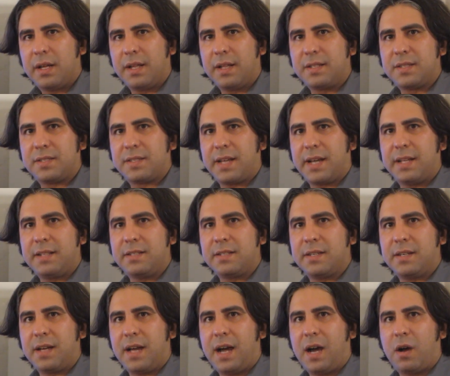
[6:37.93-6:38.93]
it's tied
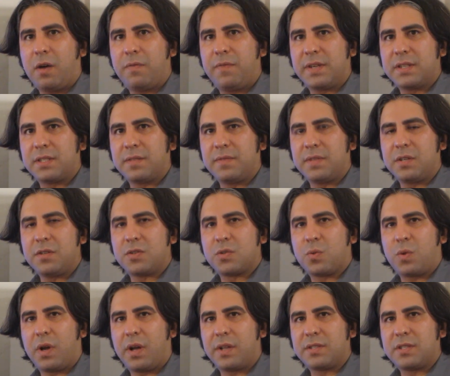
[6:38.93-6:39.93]
to how effectively your
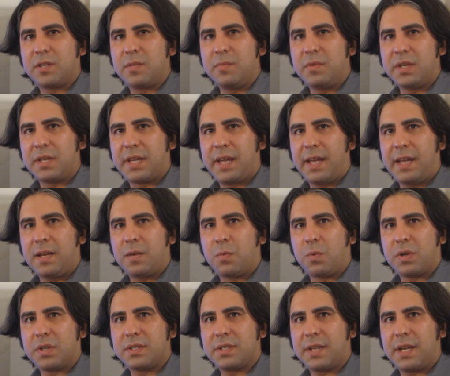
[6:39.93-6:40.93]
squads communicate and
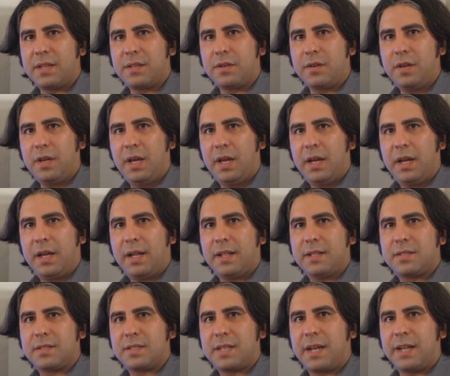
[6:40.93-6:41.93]
work together,
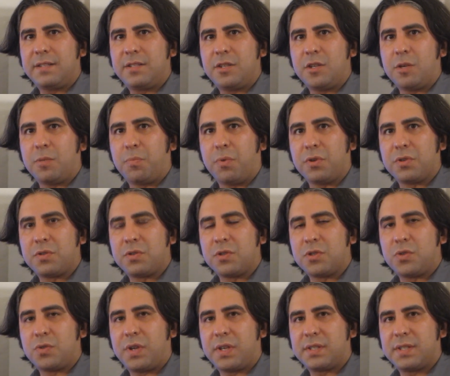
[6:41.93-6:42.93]
it's tied to your personal
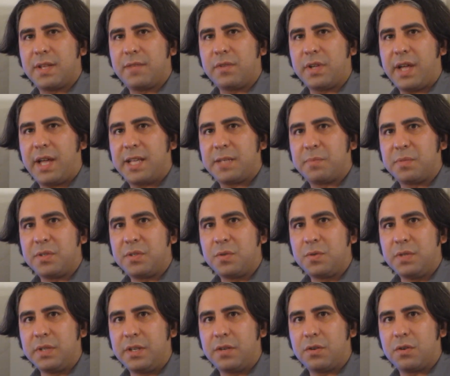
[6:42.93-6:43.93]
stress level as
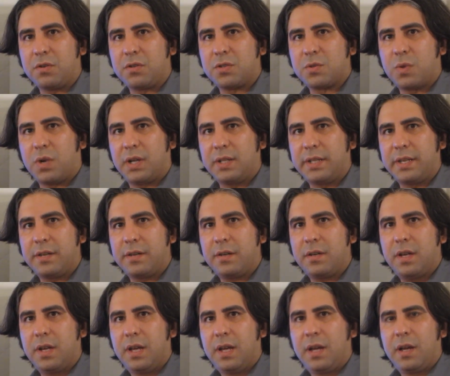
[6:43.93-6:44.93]
platoon leader or squad leader.